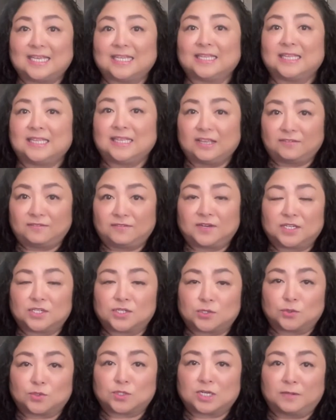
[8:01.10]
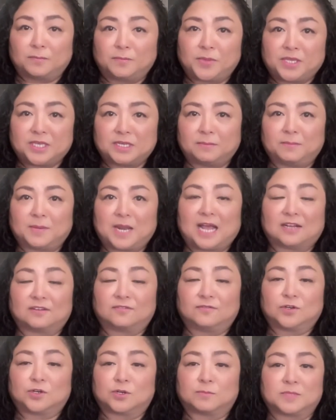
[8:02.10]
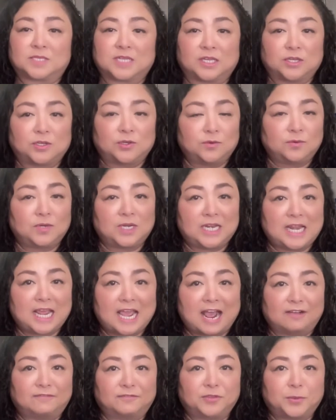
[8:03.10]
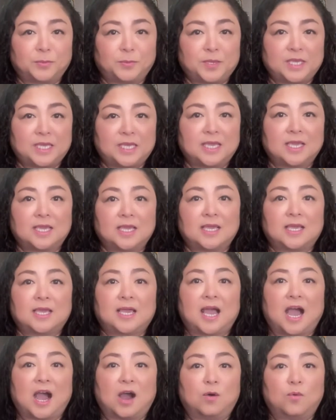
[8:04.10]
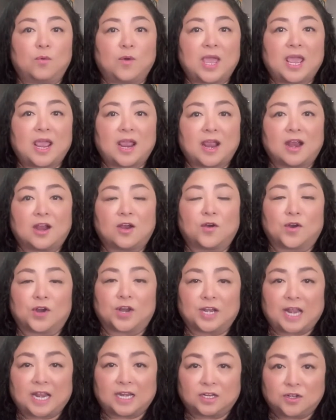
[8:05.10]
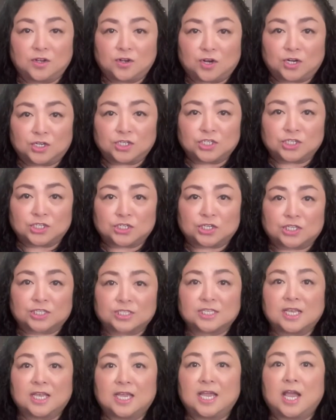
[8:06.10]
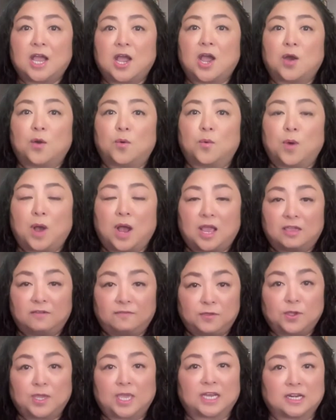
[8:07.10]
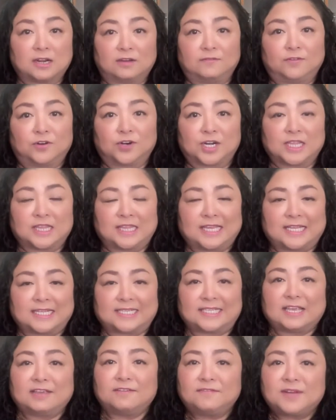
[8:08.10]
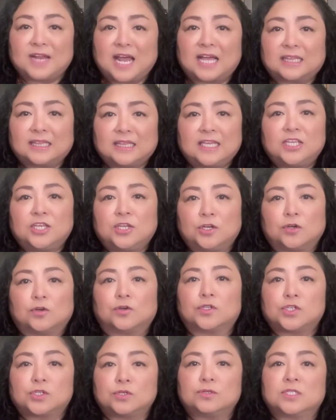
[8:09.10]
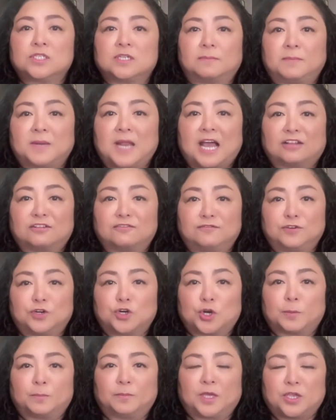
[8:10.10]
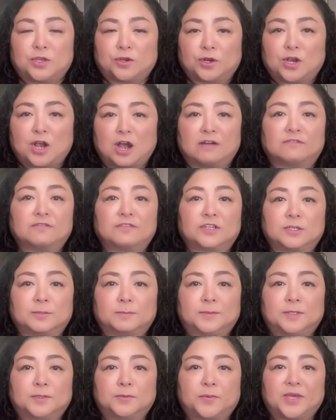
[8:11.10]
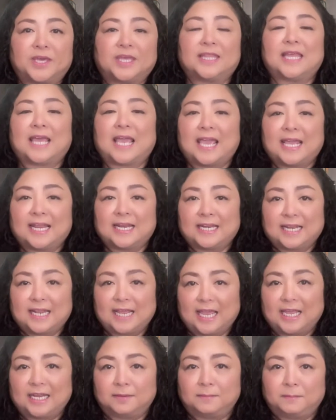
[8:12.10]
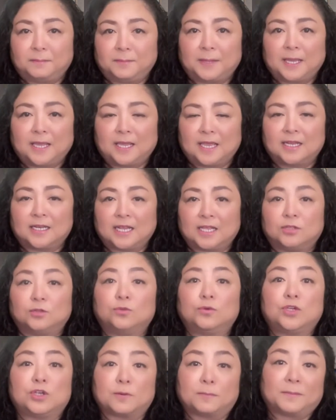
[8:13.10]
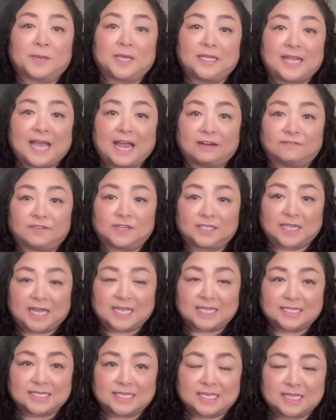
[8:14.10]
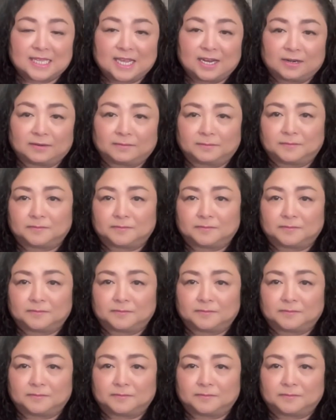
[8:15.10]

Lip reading: in different social media platforms, and you really have to be aware or and conscious if you can afford this. If not, then choose a platform that you're comfortable with, and do your paid advertising there.